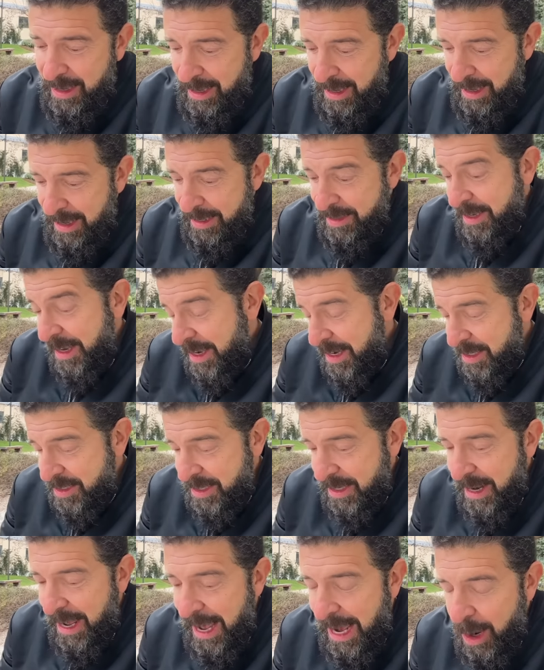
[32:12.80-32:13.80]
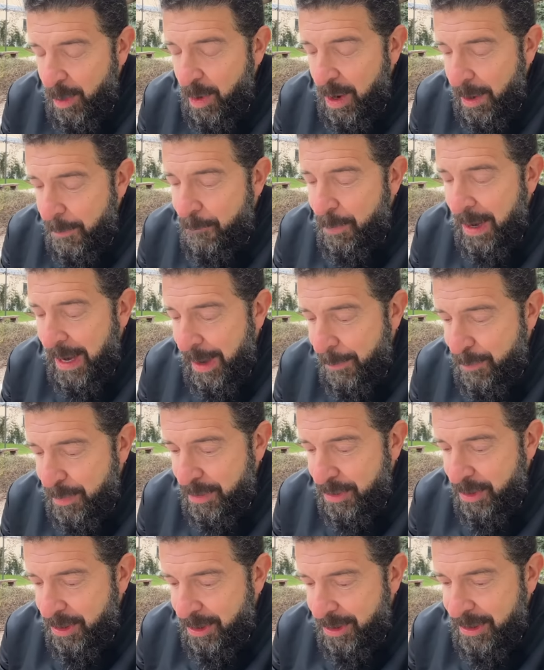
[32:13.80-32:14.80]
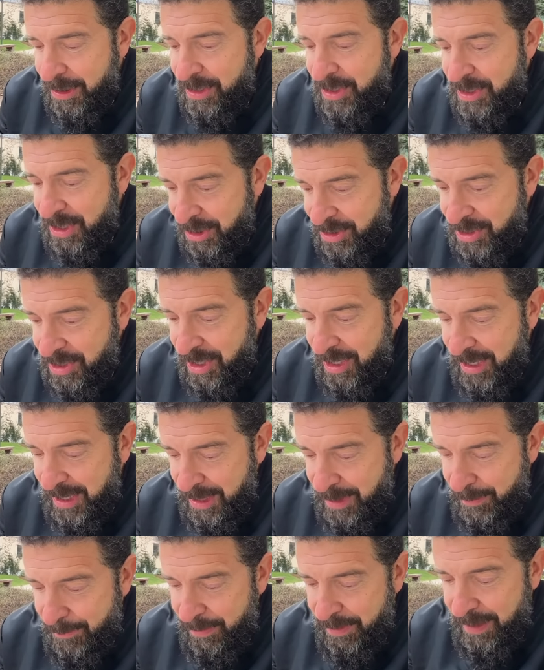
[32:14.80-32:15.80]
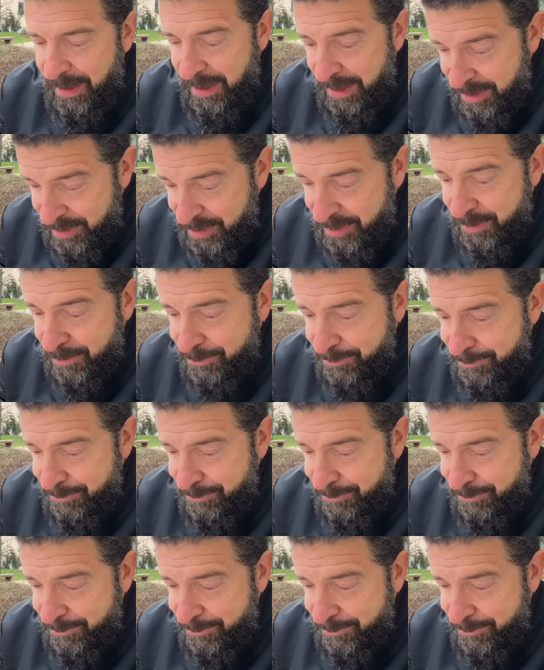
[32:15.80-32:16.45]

and is, and how unpopular Syrskyi is.